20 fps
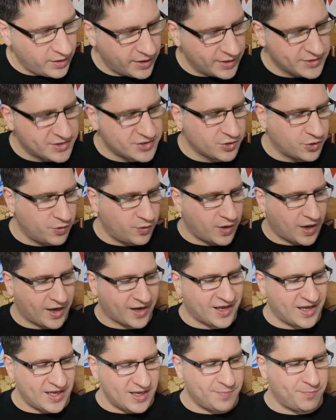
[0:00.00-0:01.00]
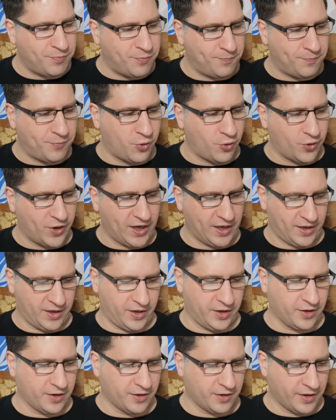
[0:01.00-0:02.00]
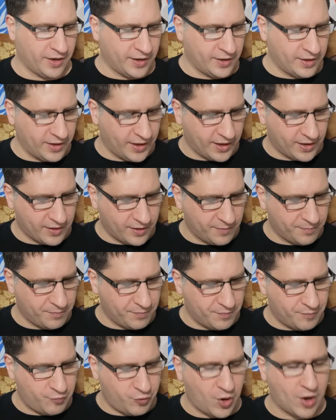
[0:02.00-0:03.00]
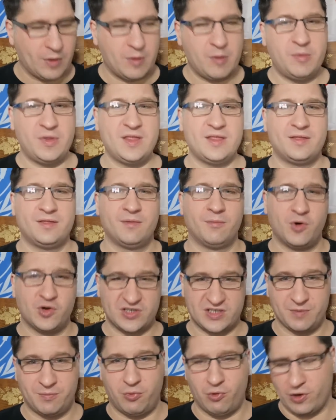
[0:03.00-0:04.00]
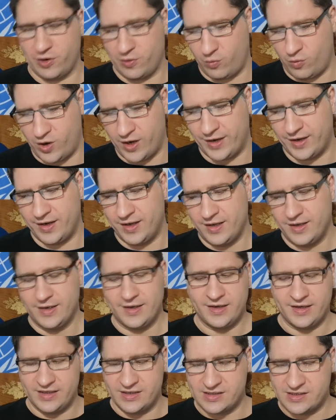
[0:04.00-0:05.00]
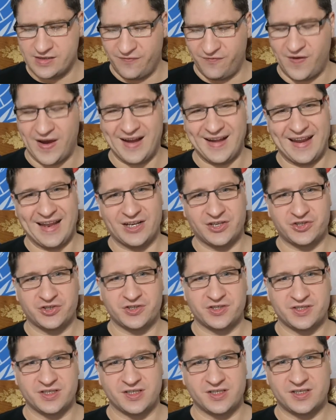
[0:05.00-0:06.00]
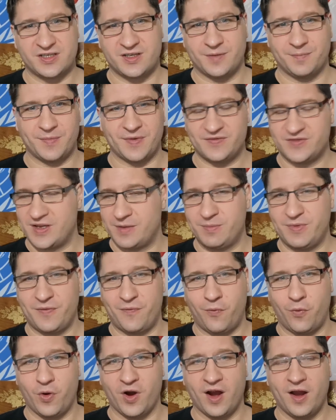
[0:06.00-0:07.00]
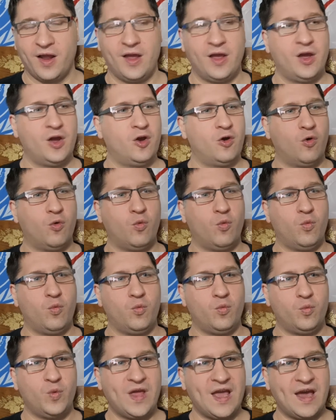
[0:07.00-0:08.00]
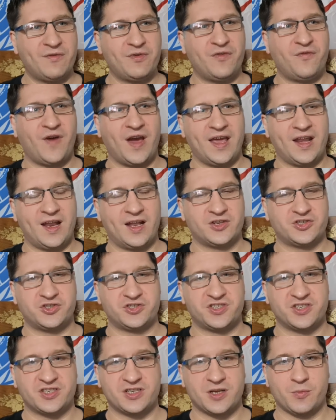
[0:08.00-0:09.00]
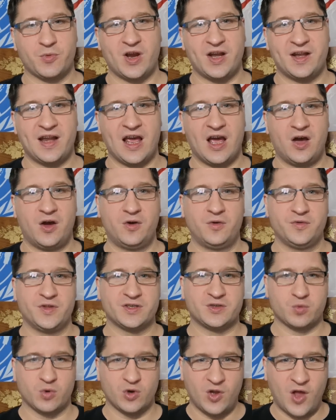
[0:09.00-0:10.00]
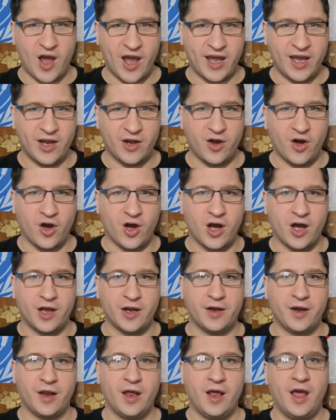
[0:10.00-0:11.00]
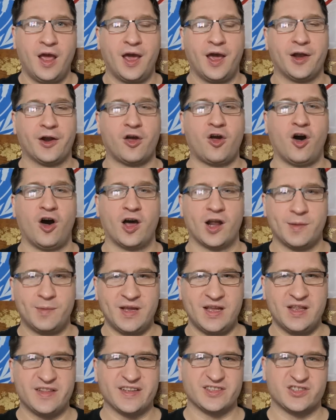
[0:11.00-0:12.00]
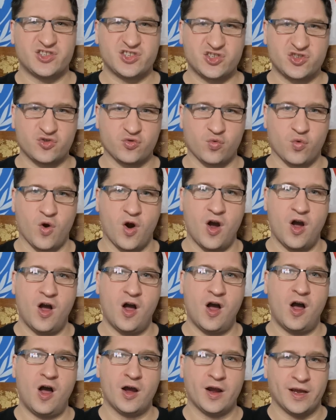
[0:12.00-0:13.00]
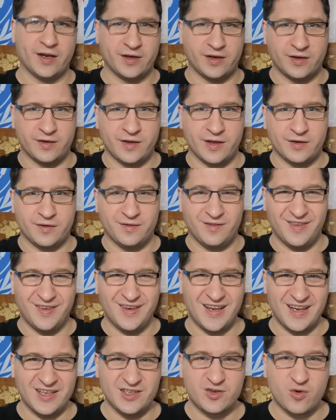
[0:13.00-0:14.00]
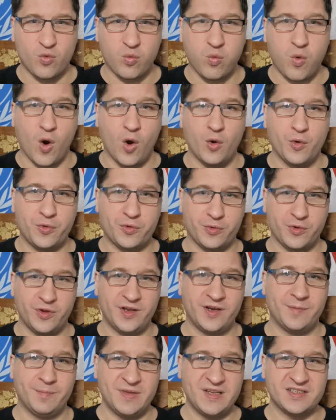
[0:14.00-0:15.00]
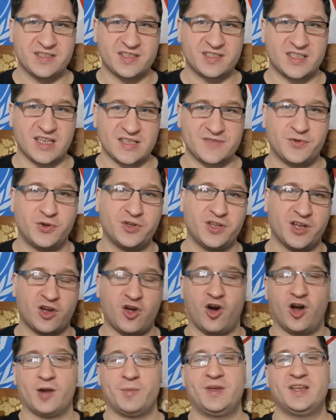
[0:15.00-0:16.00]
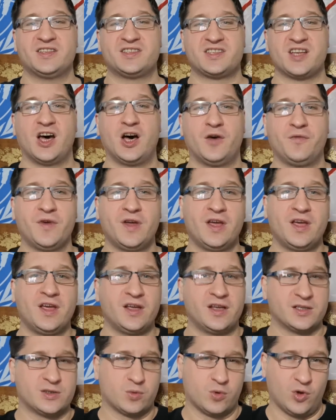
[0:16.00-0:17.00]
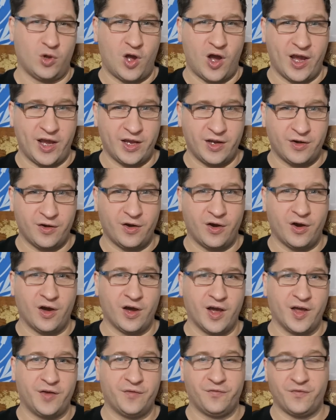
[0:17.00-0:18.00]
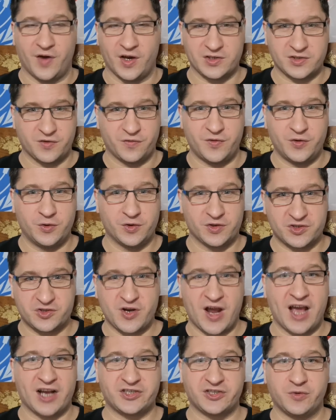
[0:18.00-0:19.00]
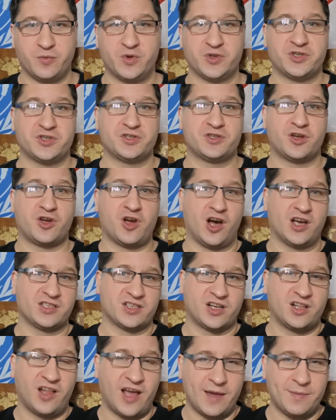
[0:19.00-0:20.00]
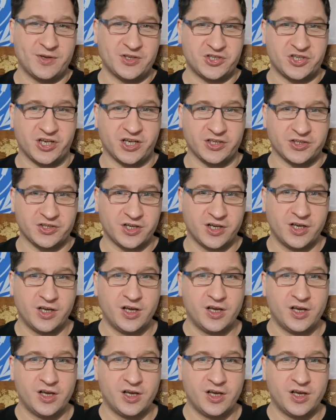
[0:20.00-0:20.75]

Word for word: And so, a key point here, and like probably the most important one, is the financial system. I've said before, we have a financial system right now that's reliant on an economy that's strong and that needs growth really to be successful. And the economy itself is reliant on fossil fuel extraction, which is the cause of climate change.